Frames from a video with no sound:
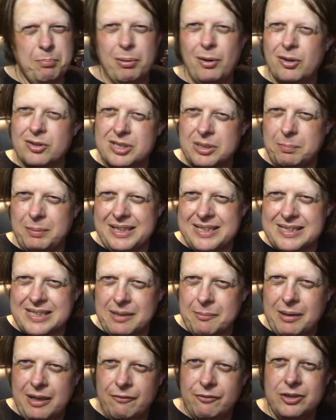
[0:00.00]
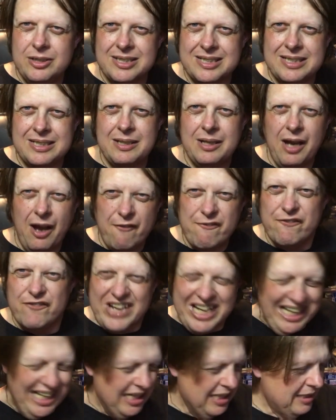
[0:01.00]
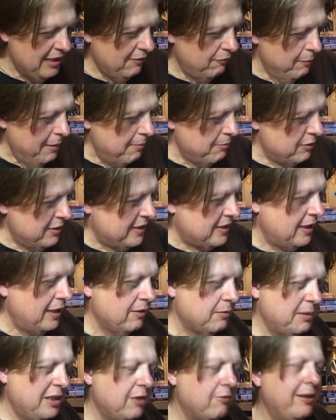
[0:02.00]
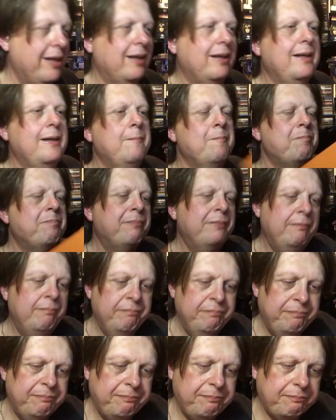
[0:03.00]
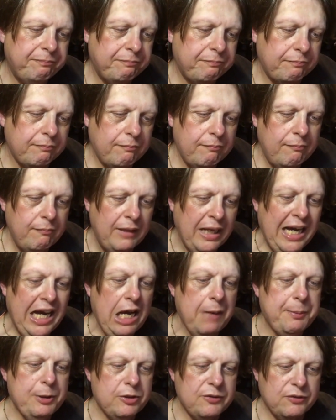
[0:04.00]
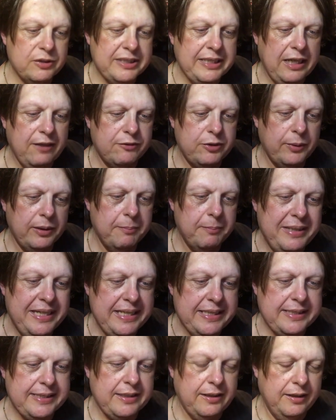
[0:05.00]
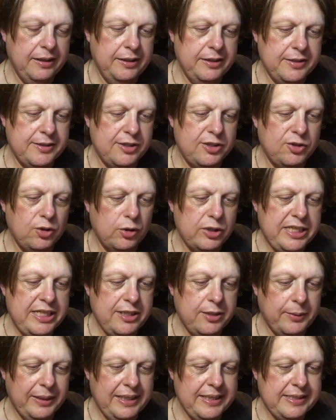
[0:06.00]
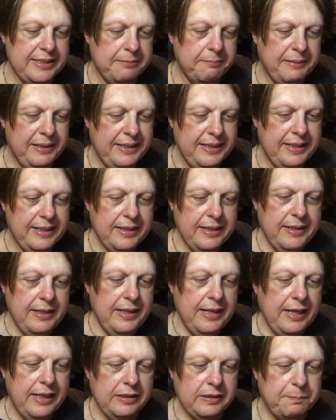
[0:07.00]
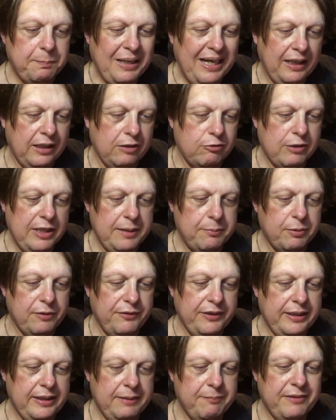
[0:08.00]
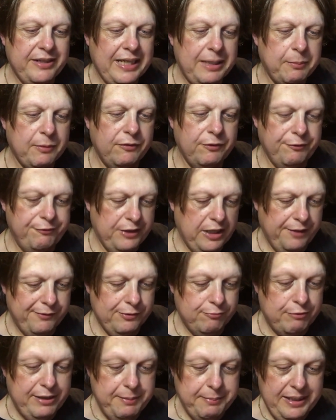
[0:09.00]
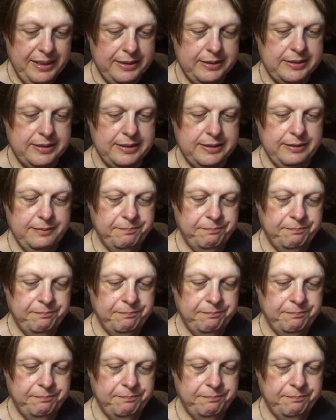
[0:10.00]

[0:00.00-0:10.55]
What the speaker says: possibly some others, I think, if memory serves me correctly. Beautiful South Minute Silence, Dodgy doing Is It Me, and Black Grape with an In the Name of a Father remix.